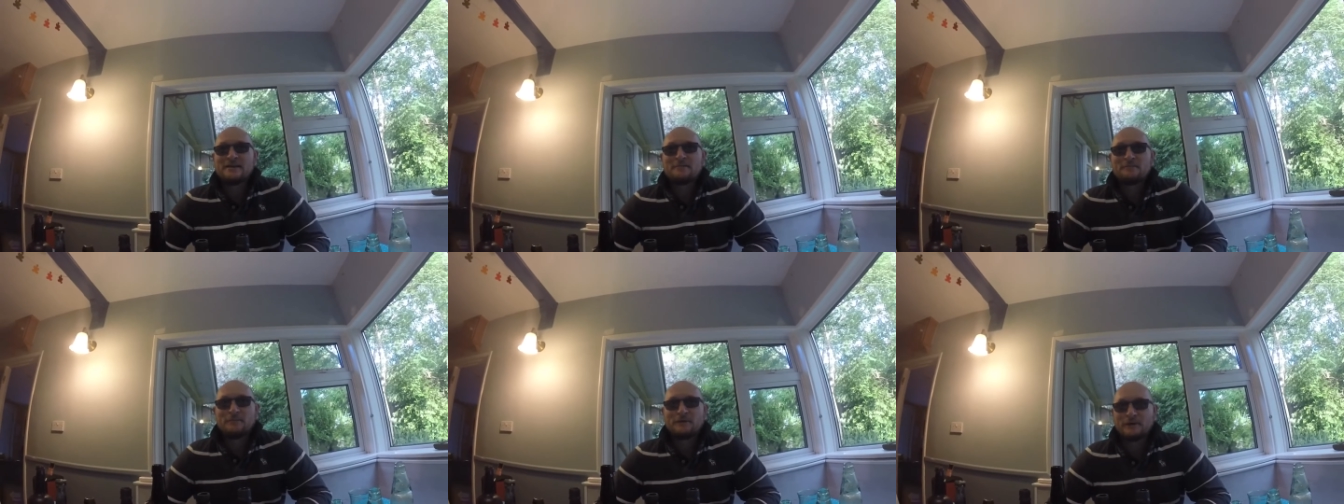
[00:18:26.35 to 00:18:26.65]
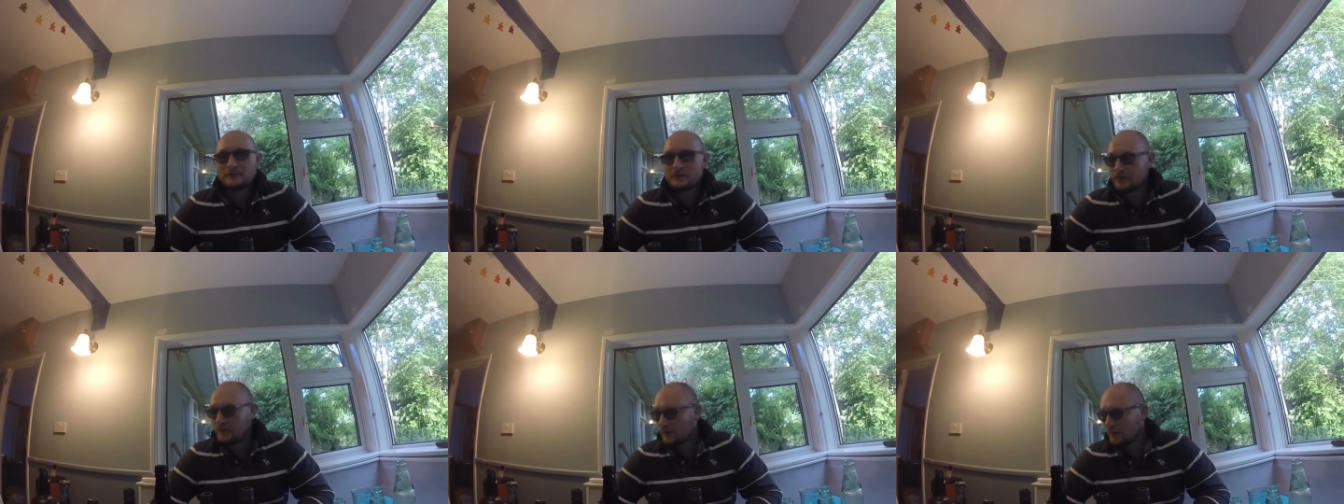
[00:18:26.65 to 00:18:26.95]

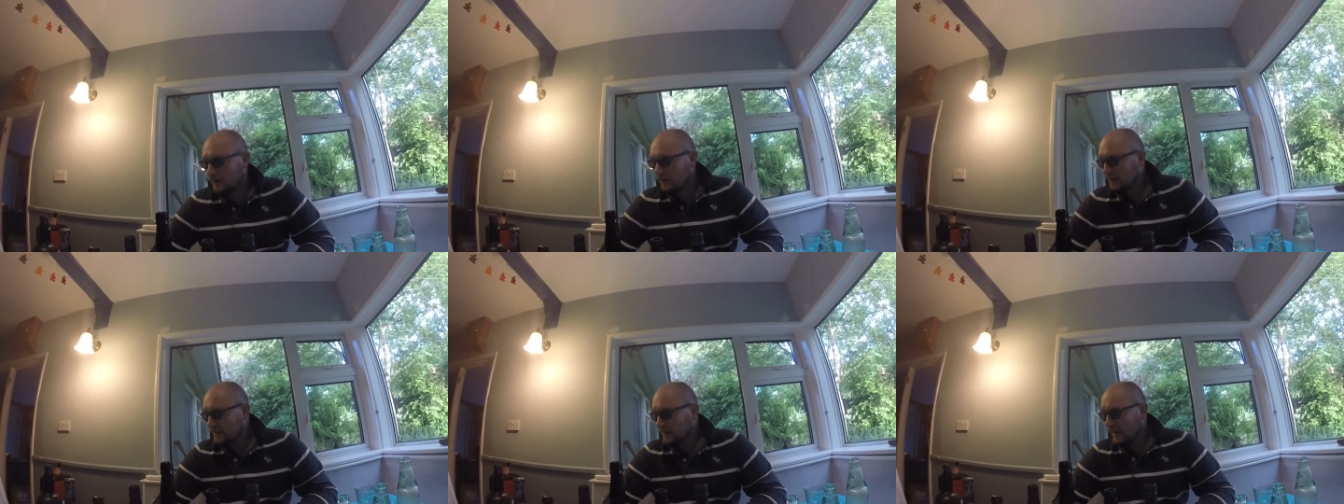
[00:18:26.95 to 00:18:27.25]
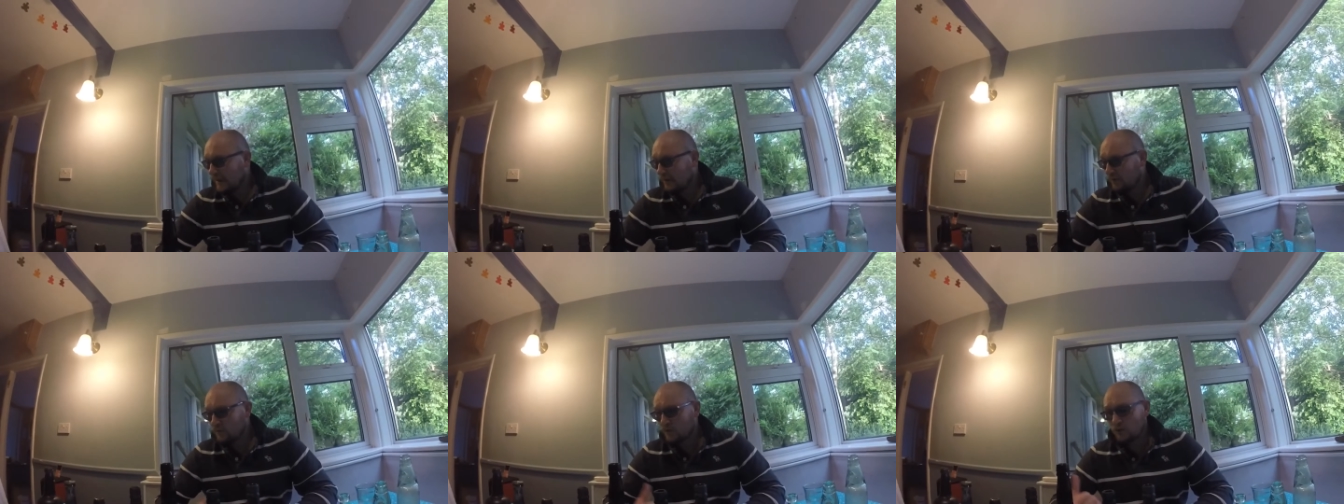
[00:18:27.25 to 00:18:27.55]
But
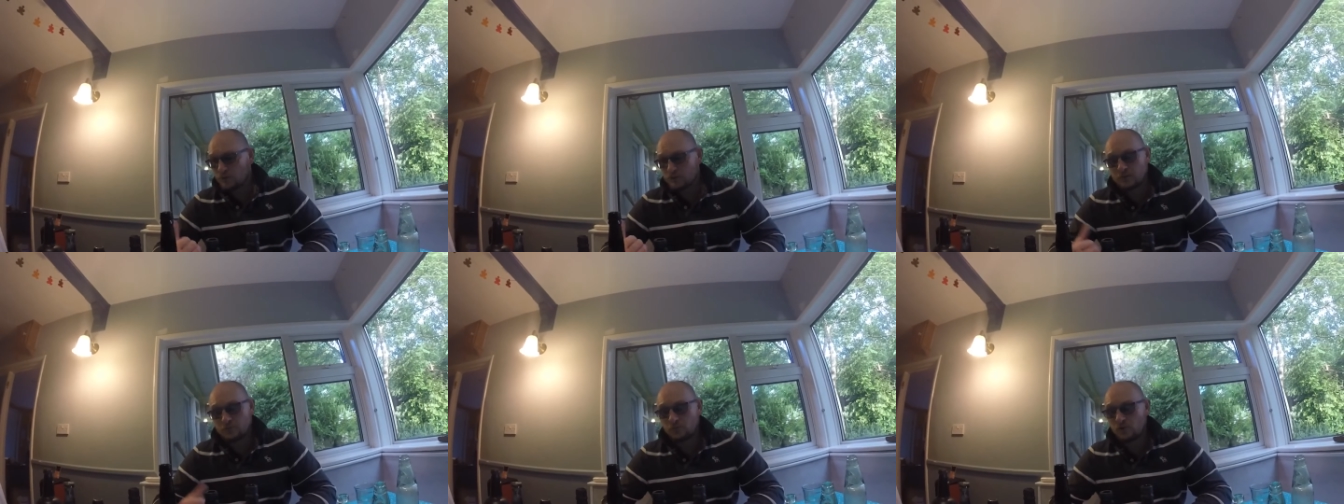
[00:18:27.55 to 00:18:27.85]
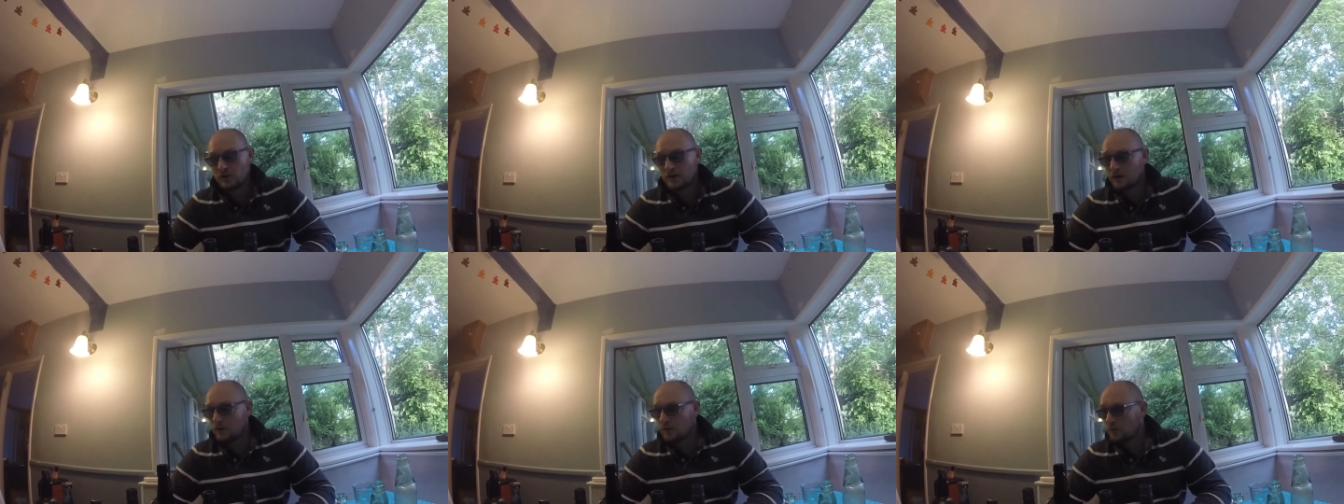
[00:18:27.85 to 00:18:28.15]
yeah, I've got some
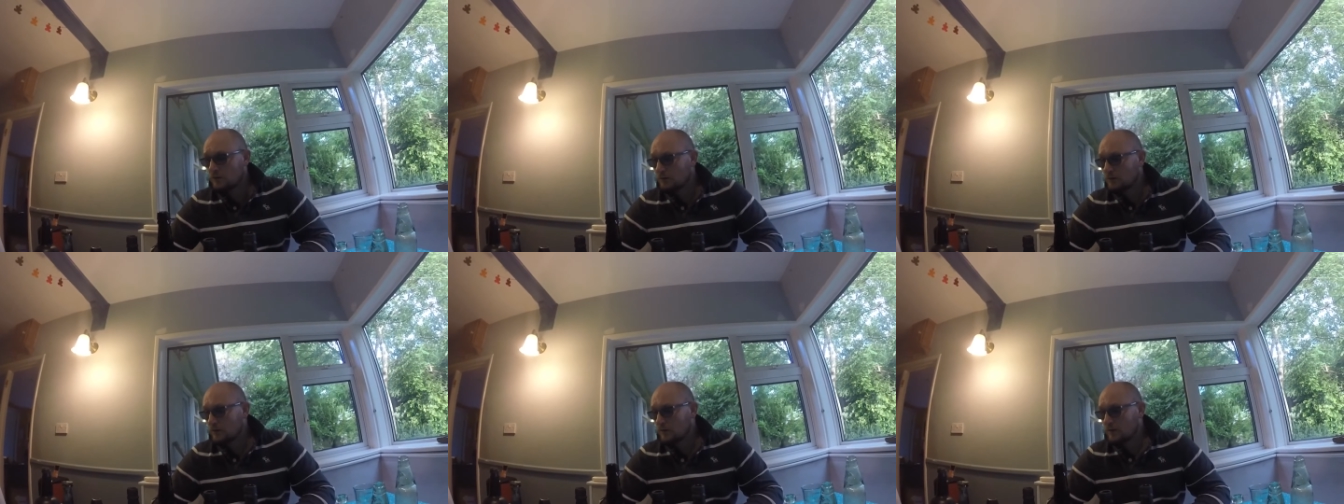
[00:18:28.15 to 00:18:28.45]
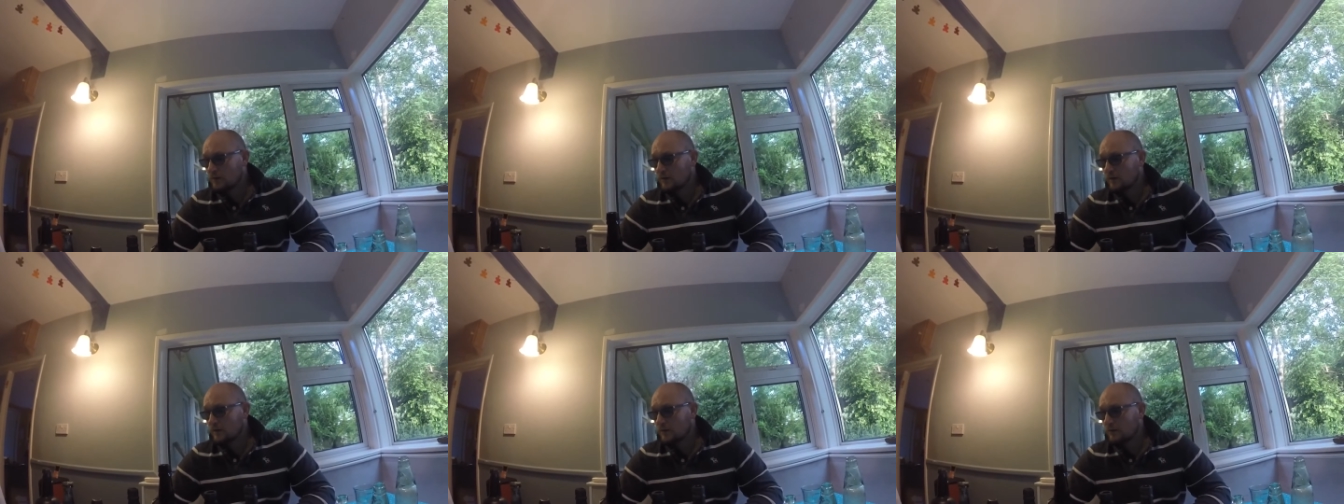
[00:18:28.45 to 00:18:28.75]
really
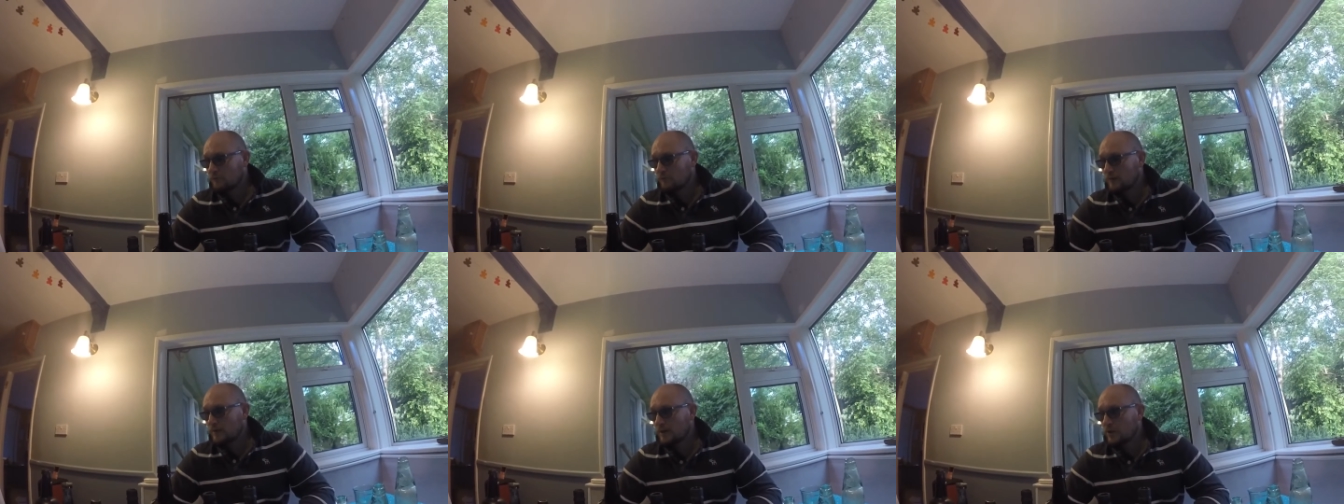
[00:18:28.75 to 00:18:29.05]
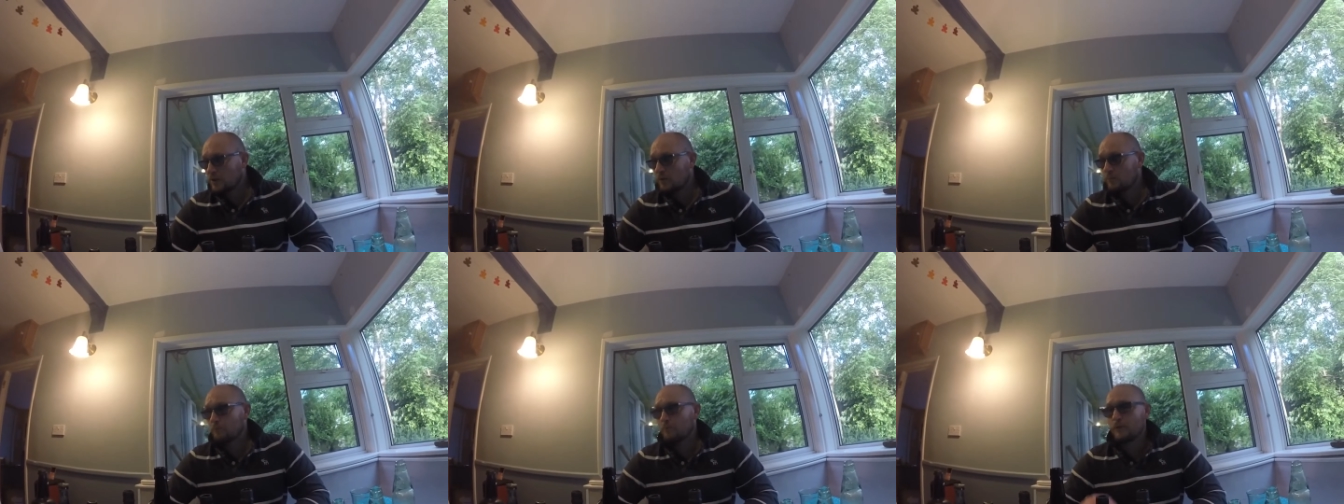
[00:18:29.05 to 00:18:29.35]
good